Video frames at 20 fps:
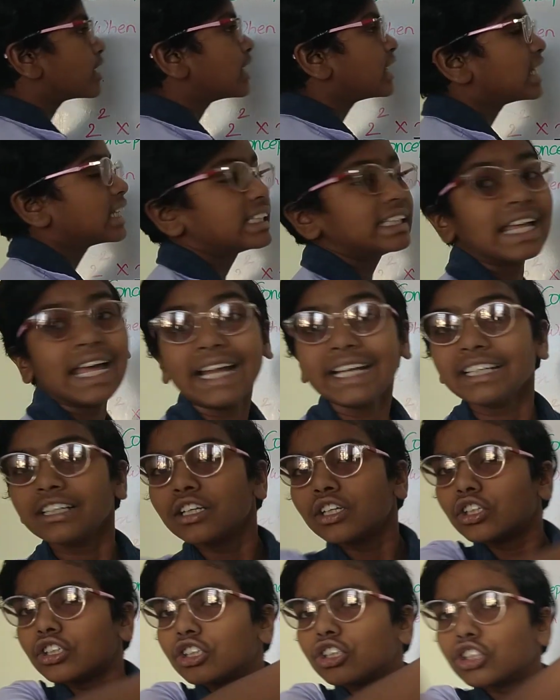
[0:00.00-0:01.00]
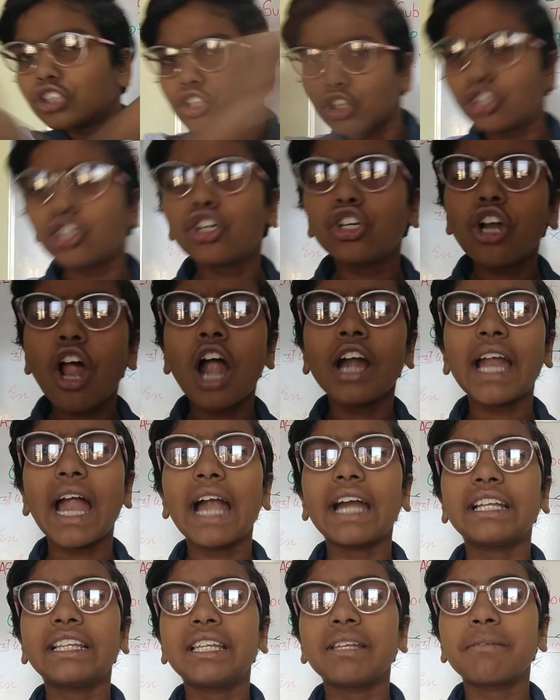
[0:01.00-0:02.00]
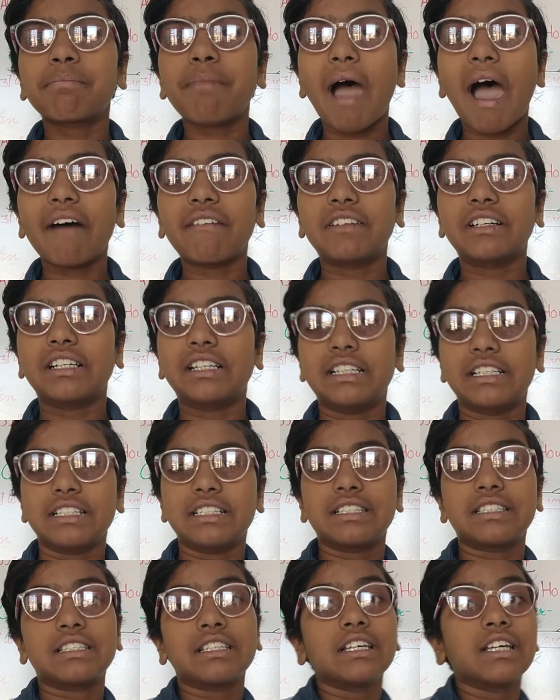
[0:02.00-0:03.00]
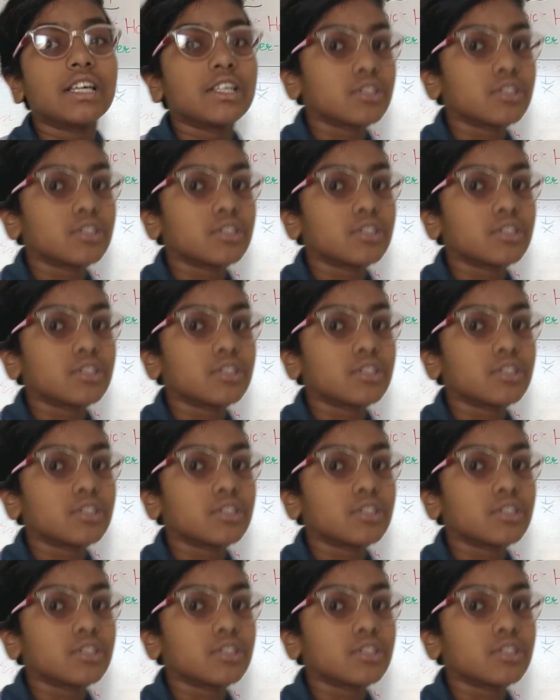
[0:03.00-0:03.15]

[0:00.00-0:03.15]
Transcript: then do not add the powers. So